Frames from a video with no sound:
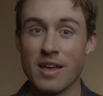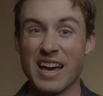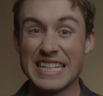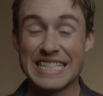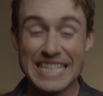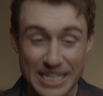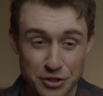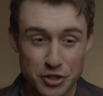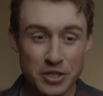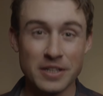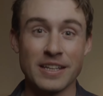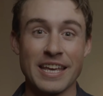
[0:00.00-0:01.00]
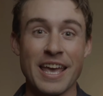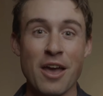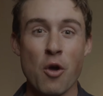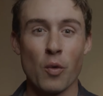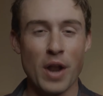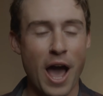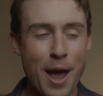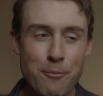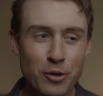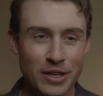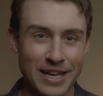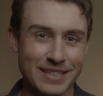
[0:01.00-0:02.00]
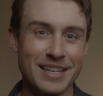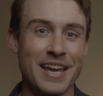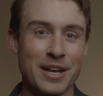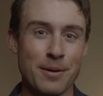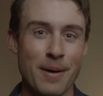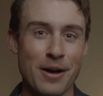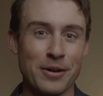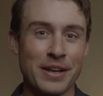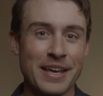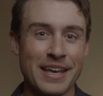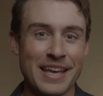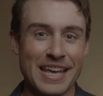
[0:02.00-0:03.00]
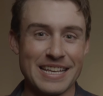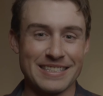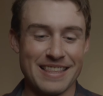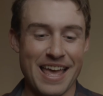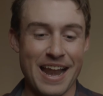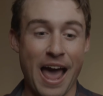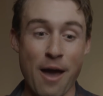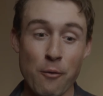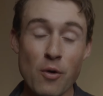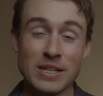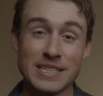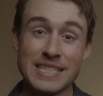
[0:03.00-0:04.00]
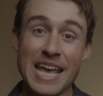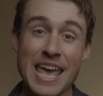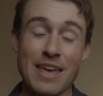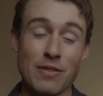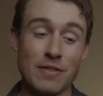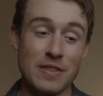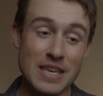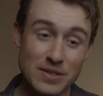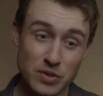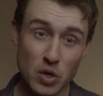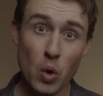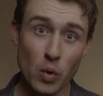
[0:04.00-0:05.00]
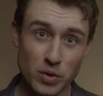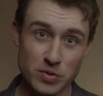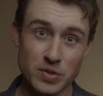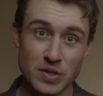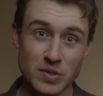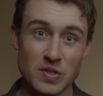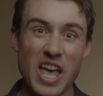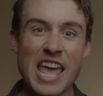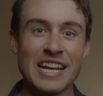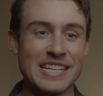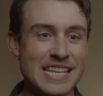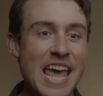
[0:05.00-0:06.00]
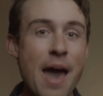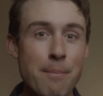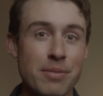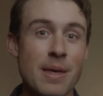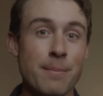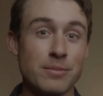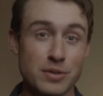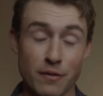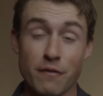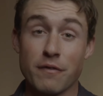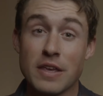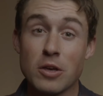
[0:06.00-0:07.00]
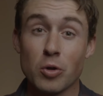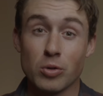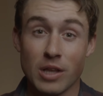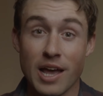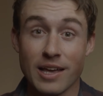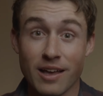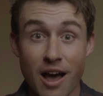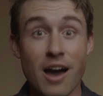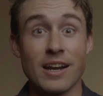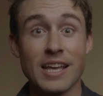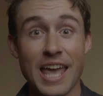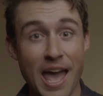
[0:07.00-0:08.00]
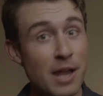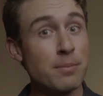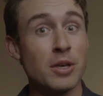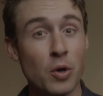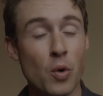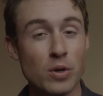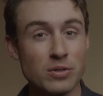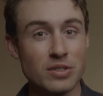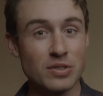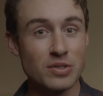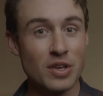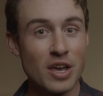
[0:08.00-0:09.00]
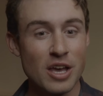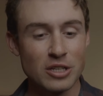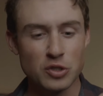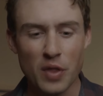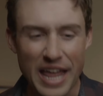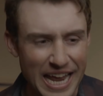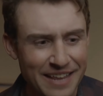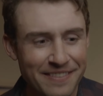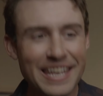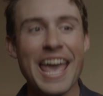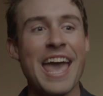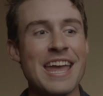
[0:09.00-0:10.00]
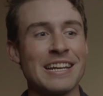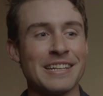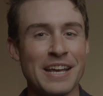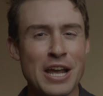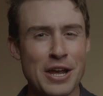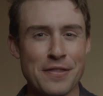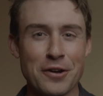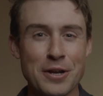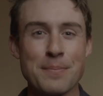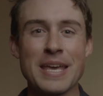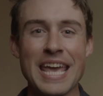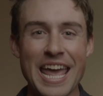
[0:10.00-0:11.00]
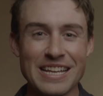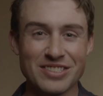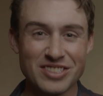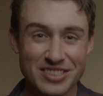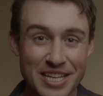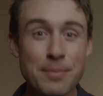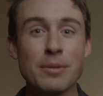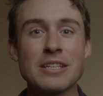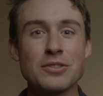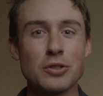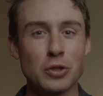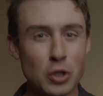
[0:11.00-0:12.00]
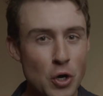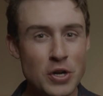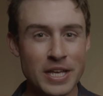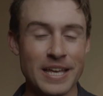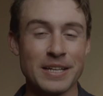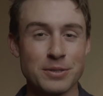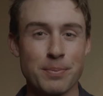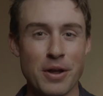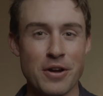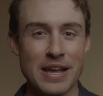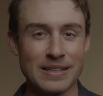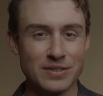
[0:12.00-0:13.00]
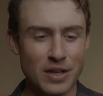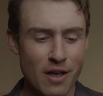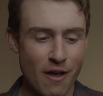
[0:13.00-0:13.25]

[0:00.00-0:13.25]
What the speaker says: Additionally, what I'm really excited about is that I want to take these courses and adapt them to feel like Khan Academy courses, so that in the end, there can be a seamless learning experience